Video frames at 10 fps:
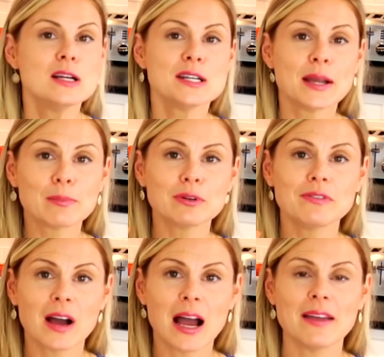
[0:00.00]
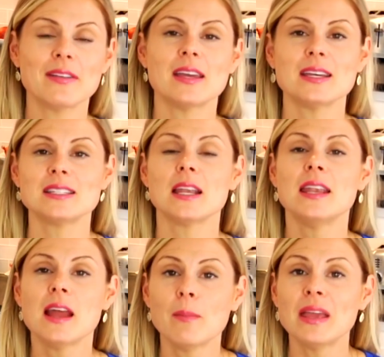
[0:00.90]
Number five is
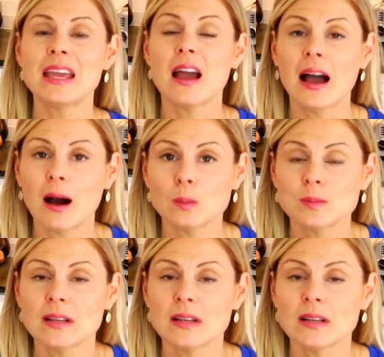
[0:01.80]
numbing out.